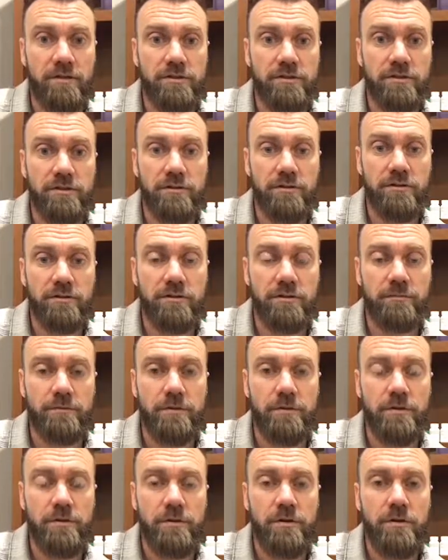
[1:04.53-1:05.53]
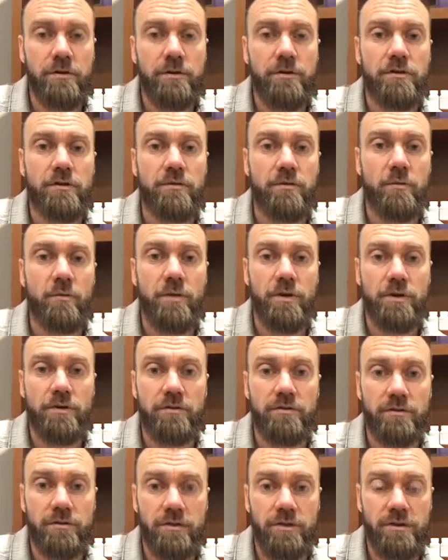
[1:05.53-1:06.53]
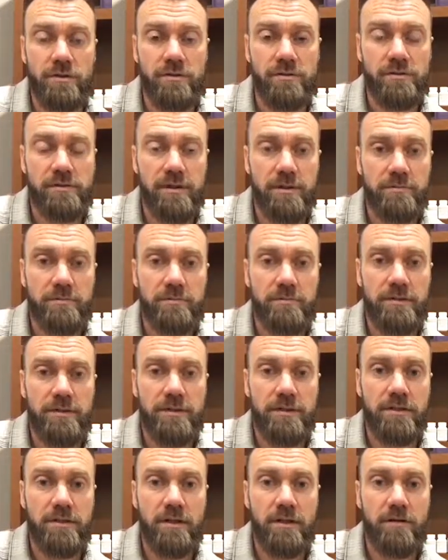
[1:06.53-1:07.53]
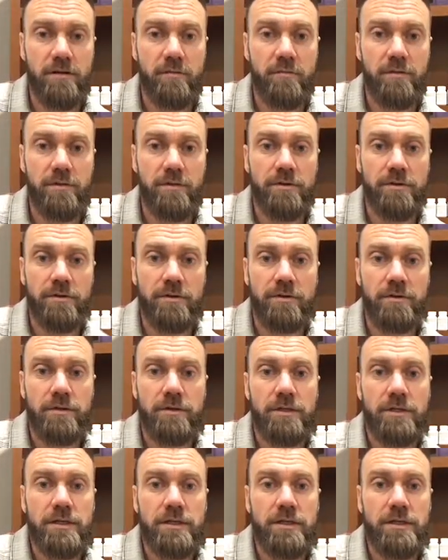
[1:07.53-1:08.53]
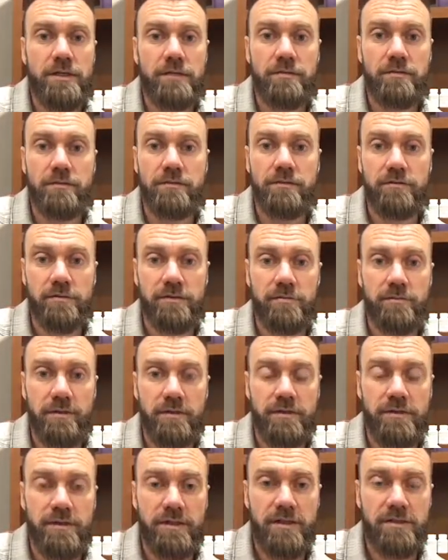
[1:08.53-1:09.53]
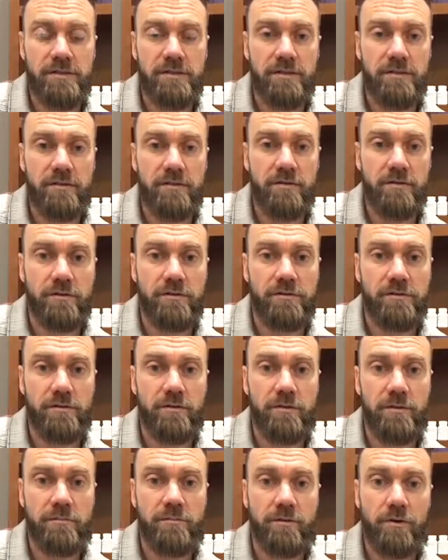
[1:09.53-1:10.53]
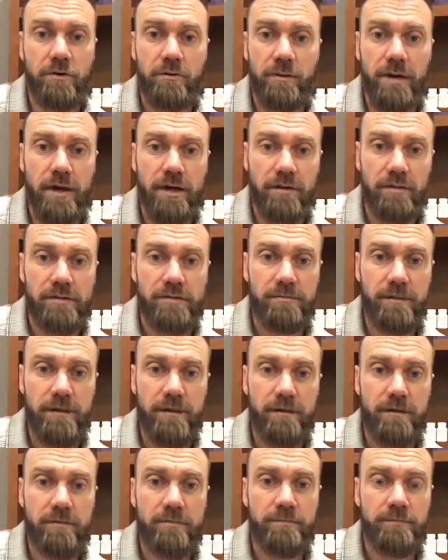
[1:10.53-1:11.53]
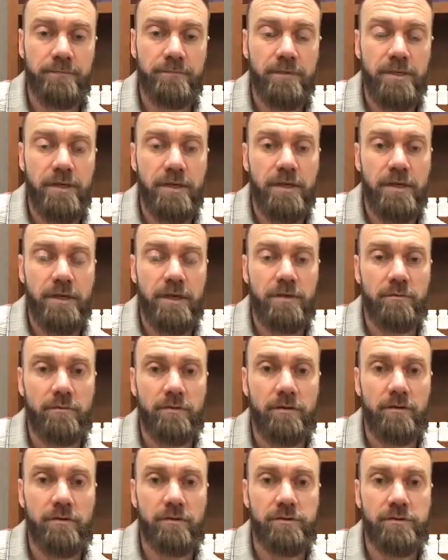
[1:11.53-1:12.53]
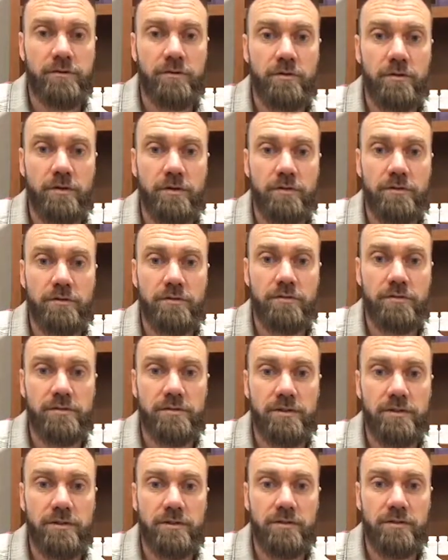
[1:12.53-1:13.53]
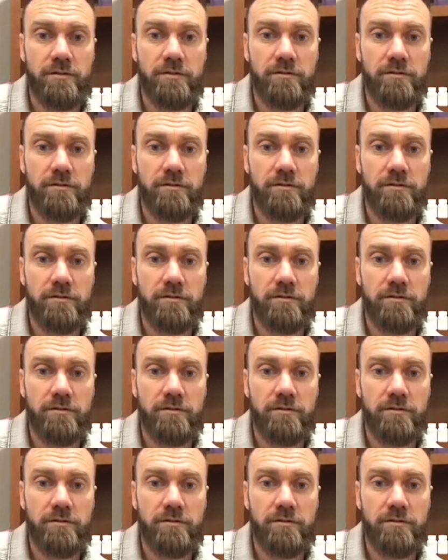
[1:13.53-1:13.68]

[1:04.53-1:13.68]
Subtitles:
to determine, what nutritional supplements can help heal the small intestine and also what probiotics might help. And we also are using